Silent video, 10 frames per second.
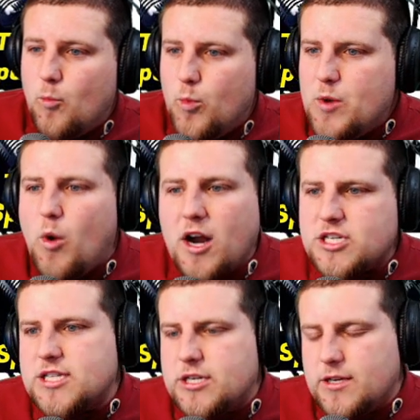we
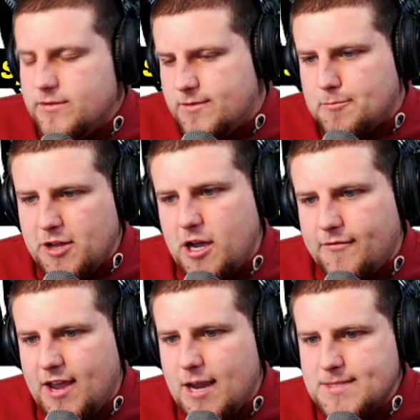watched the playoff
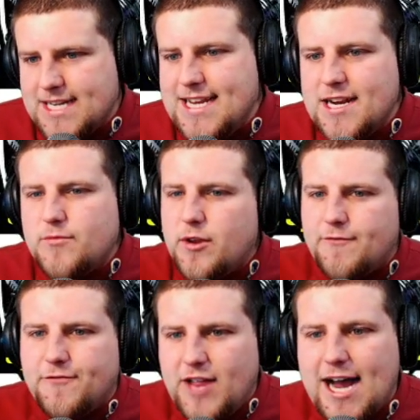games, and he didn't really
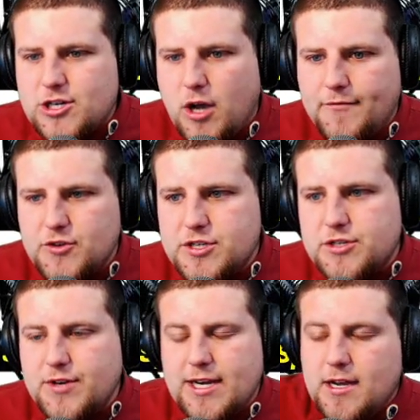flash off your
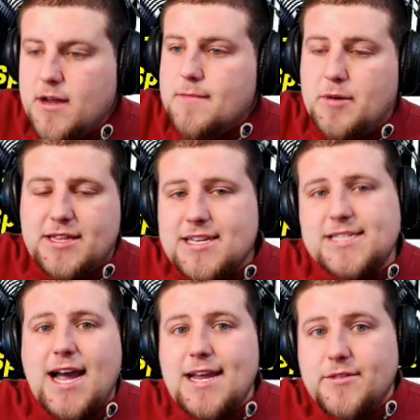screen, but this
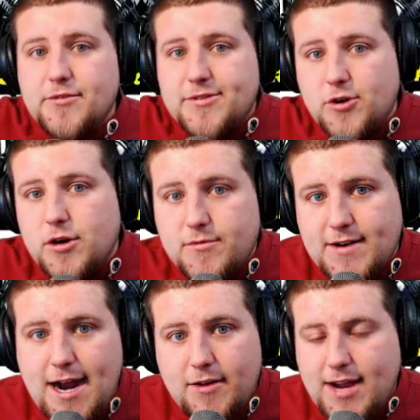guy in the third
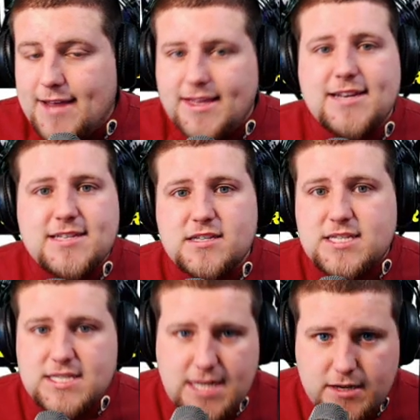round I think is a
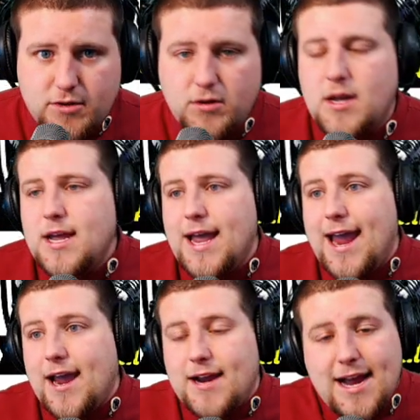steal.
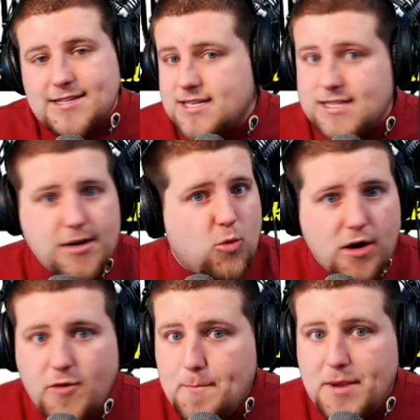And as I said, one
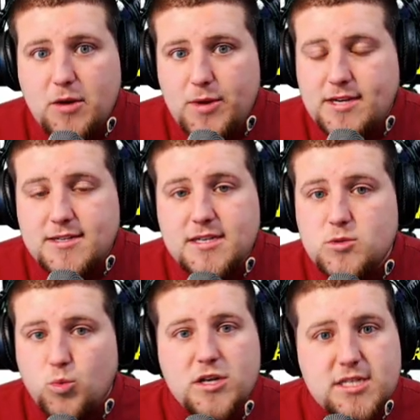of our big weaknesses
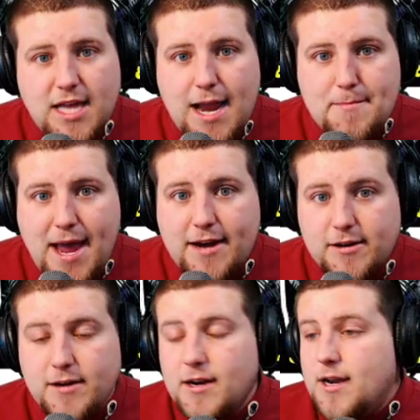was linebacker.